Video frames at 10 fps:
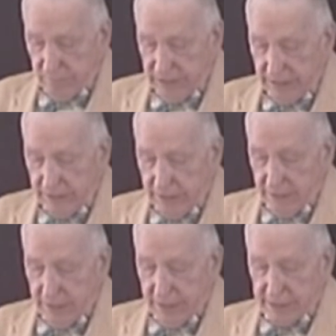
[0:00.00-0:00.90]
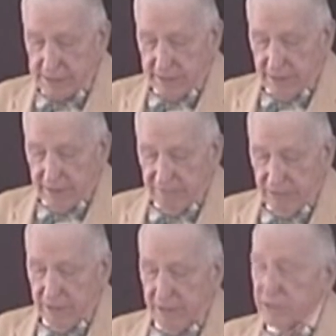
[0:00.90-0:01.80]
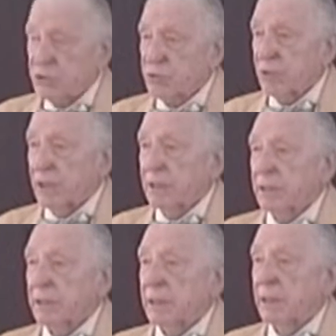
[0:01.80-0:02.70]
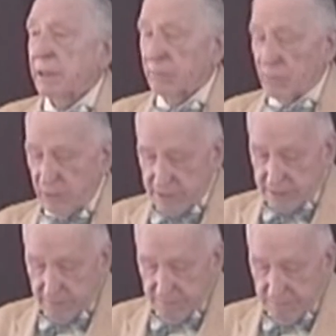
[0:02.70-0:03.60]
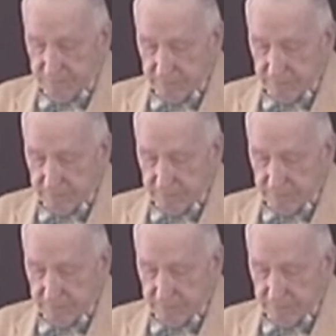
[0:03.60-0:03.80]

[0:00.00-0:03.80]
meet His love, strength, and wisdom.